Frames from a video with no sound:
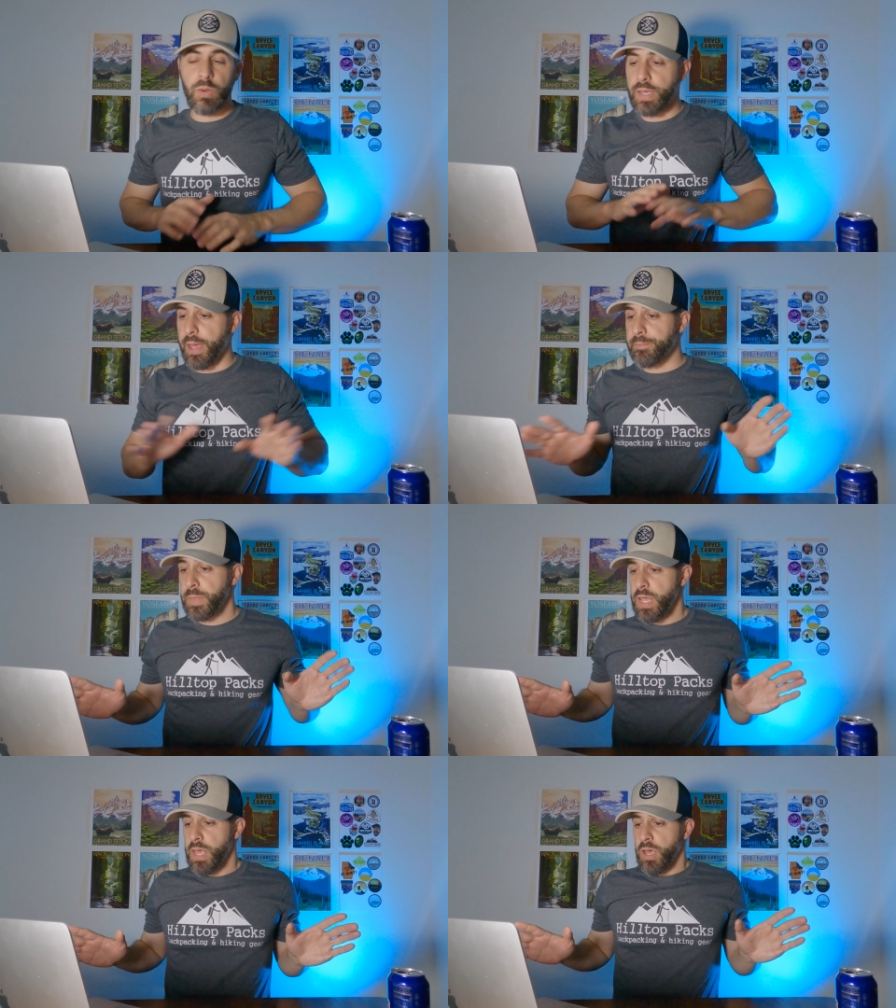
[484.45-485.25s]
Okay,
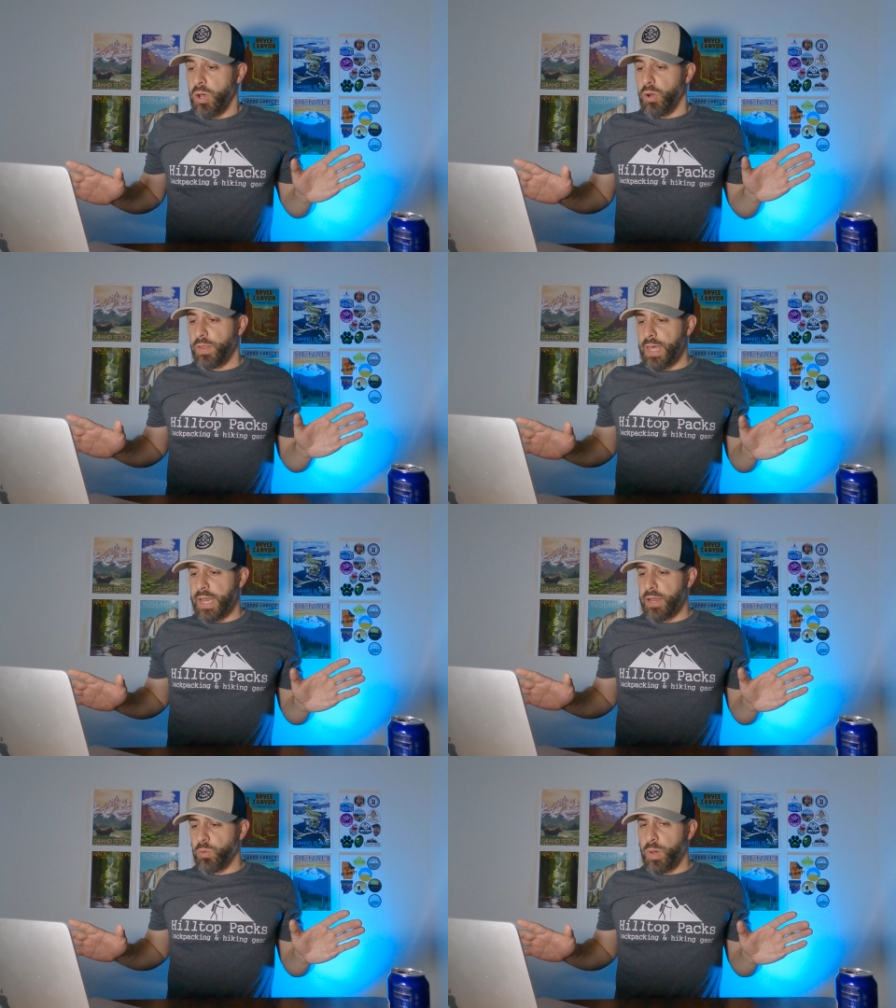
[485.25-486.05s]
all that
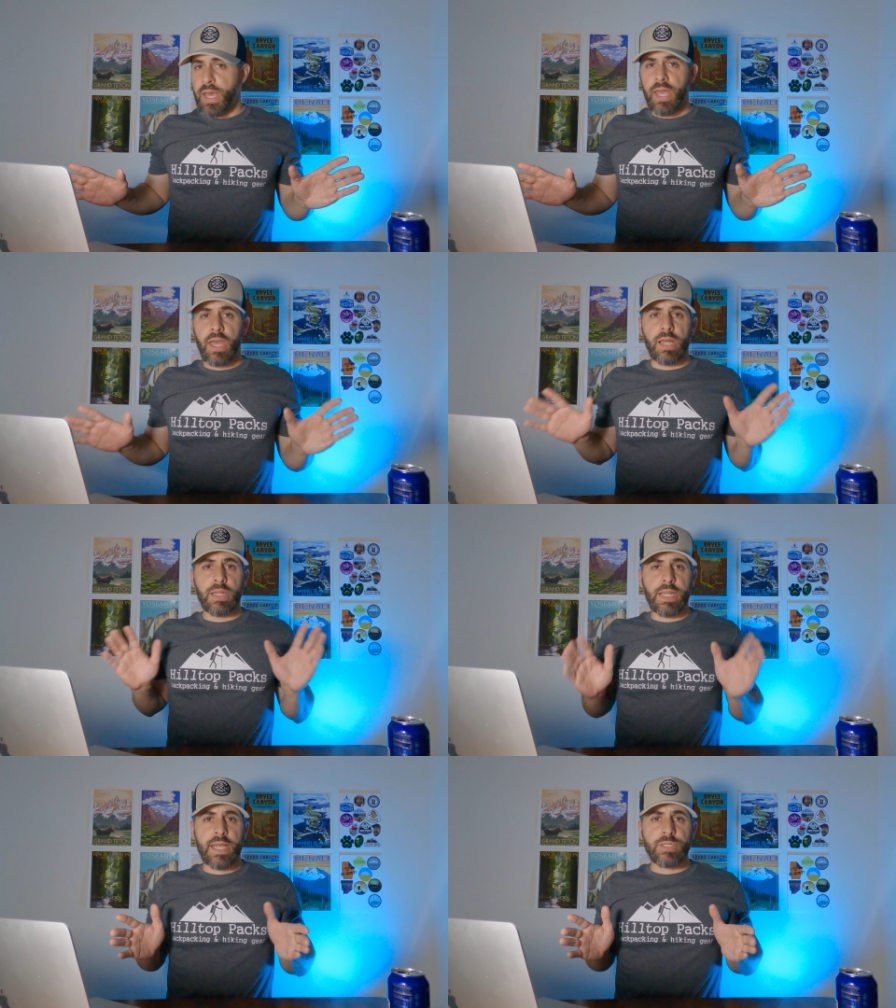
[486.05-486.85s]
out of the way,
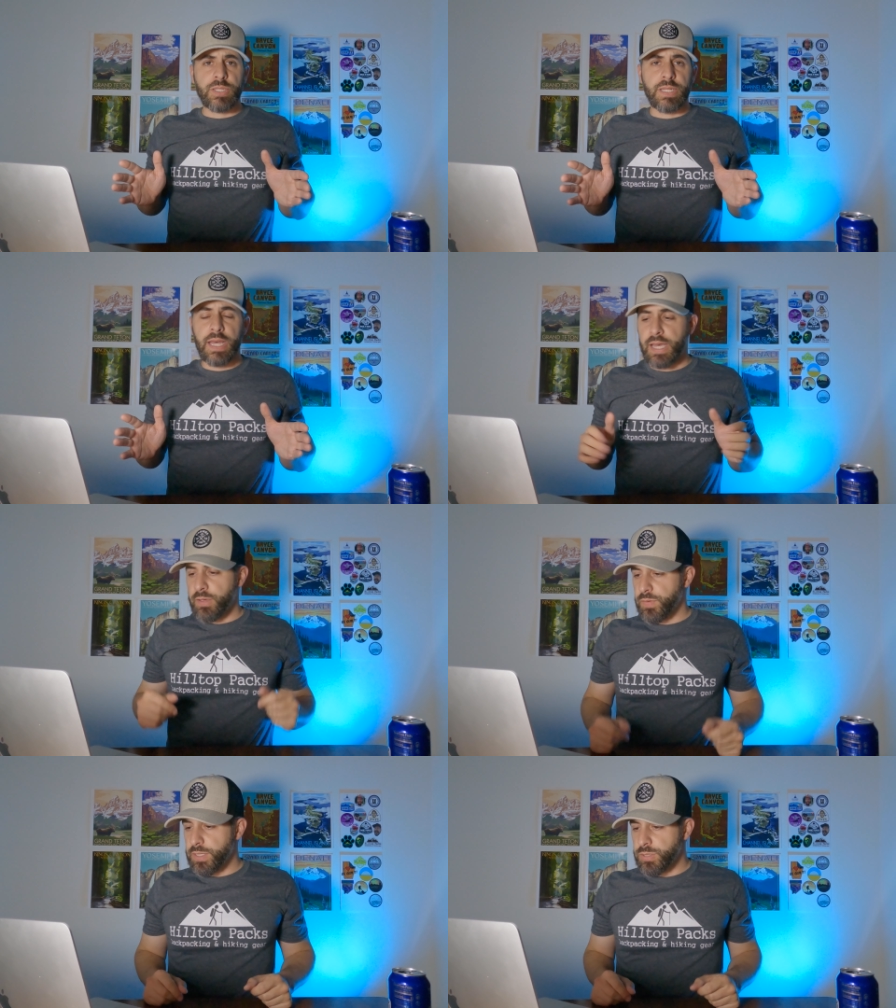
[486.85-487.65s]
let's
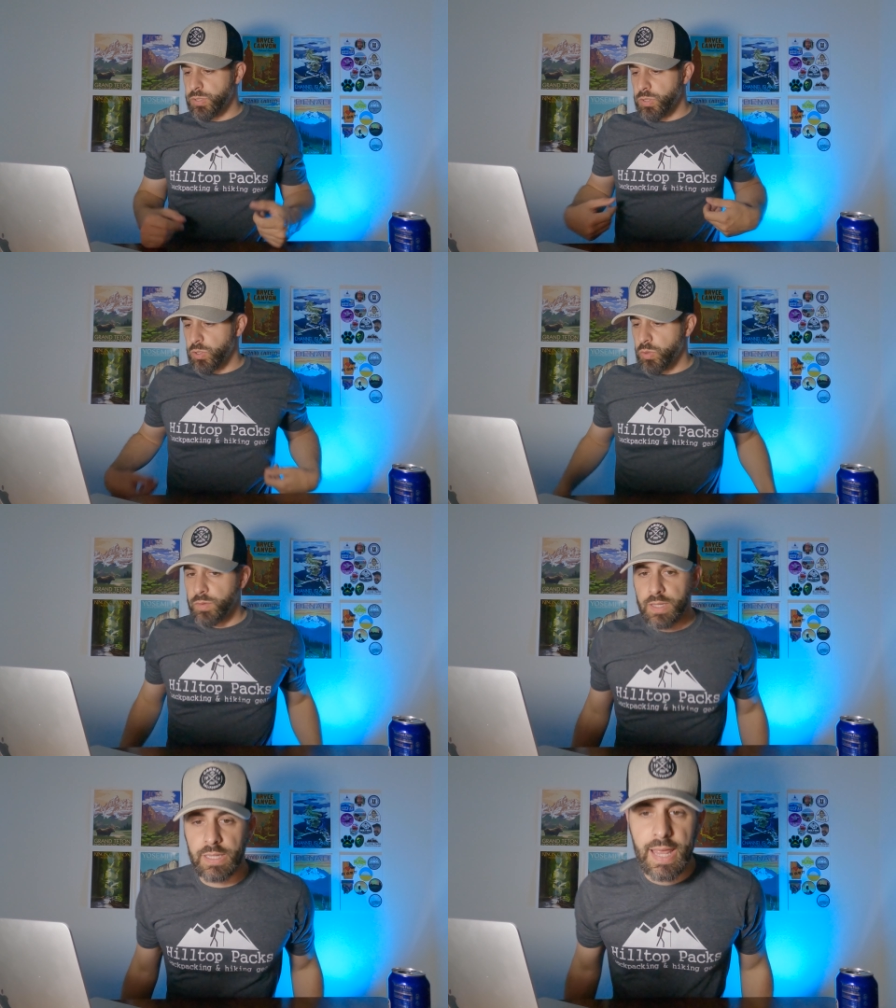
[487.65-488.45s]
dive into
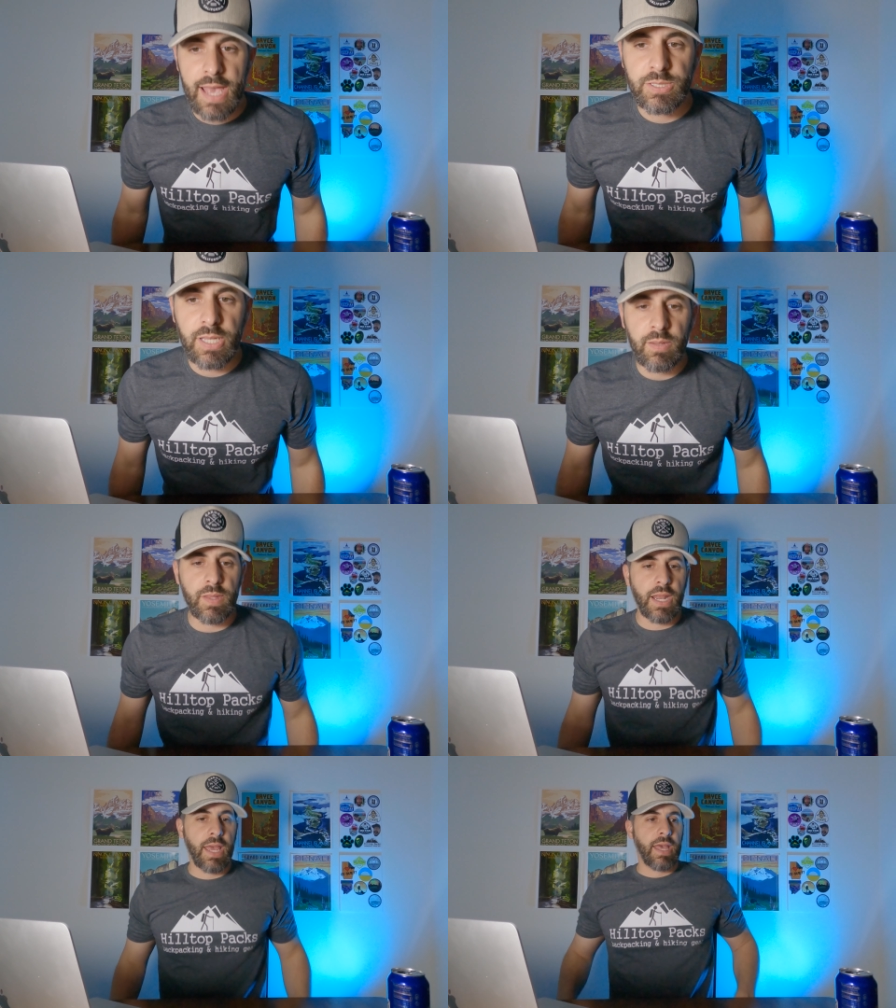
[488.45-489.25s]
the last item
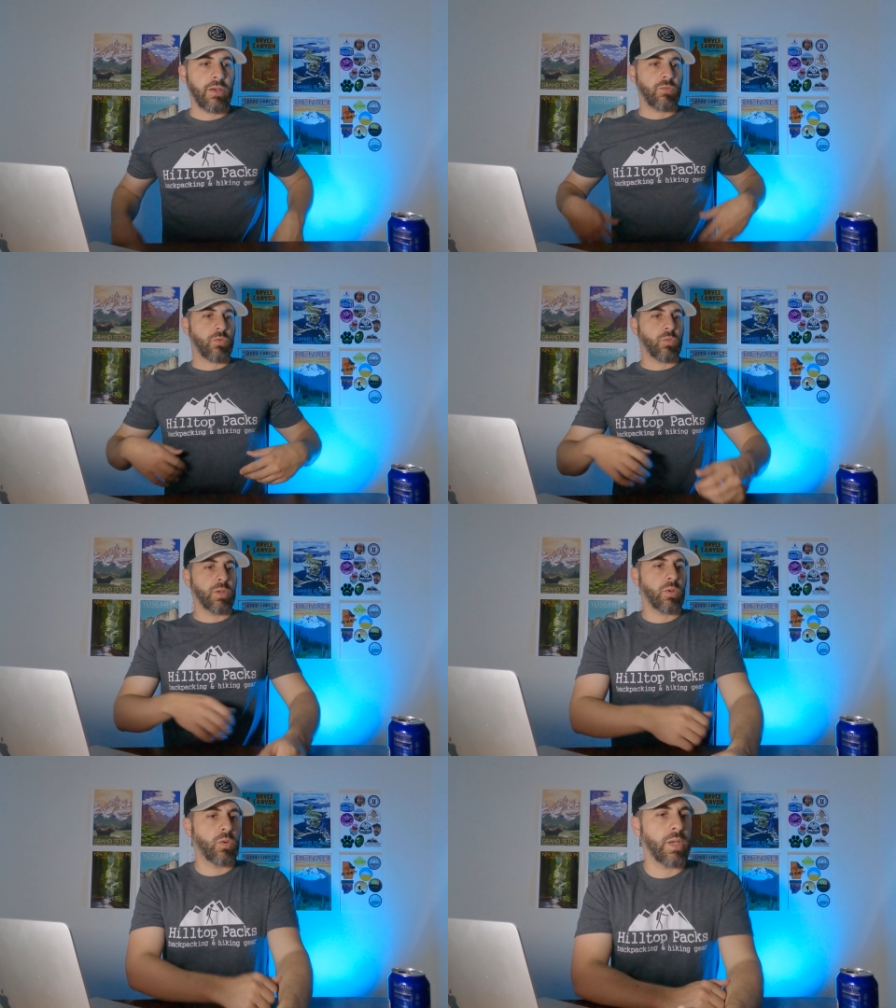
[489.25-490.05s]
that I have
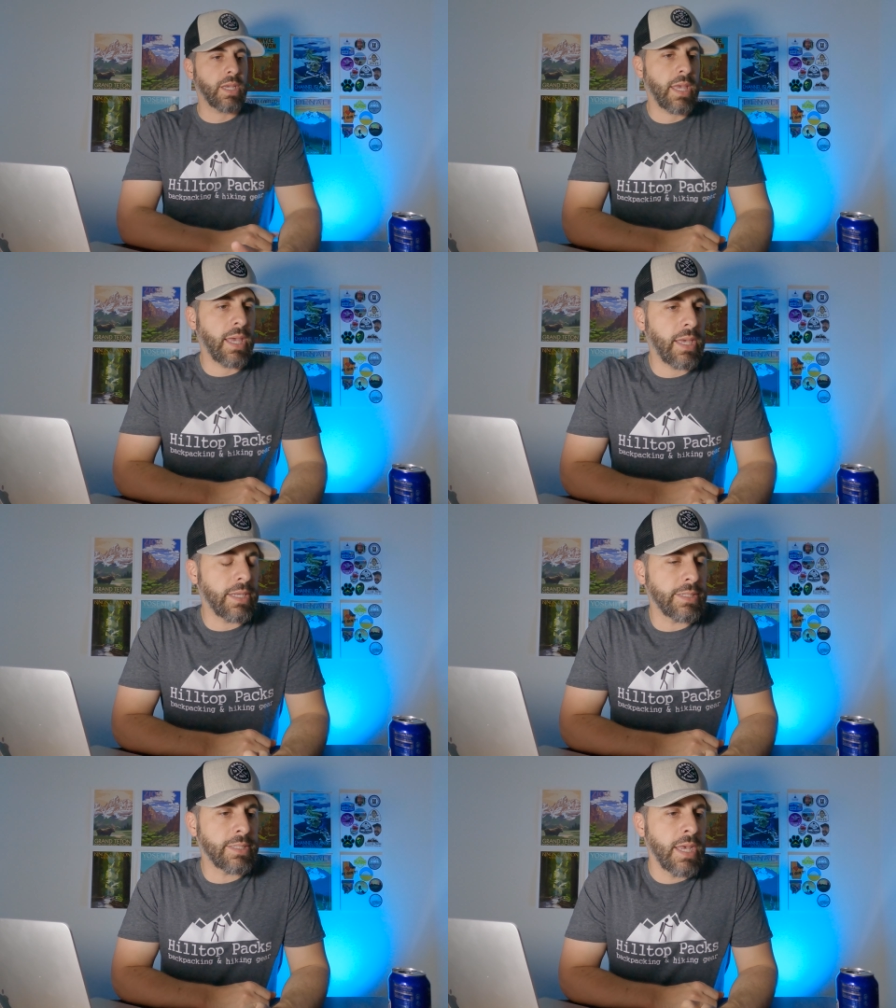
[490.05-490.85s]
real quick.
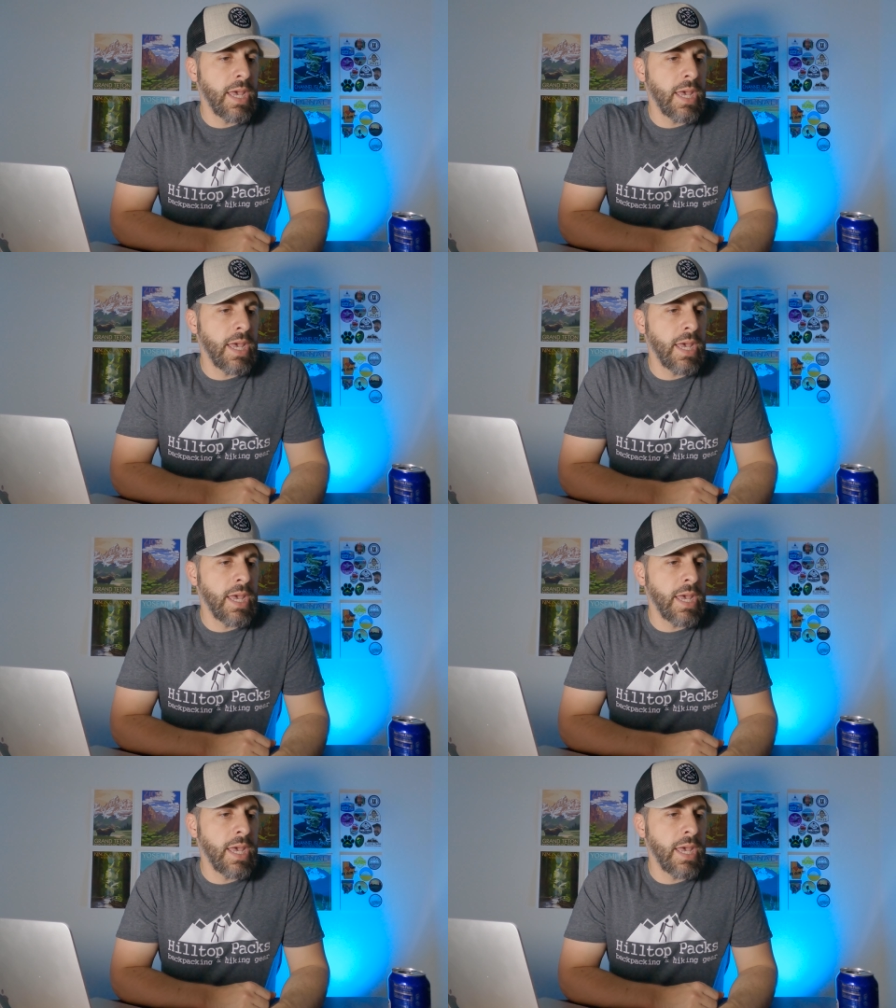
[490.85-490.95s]
And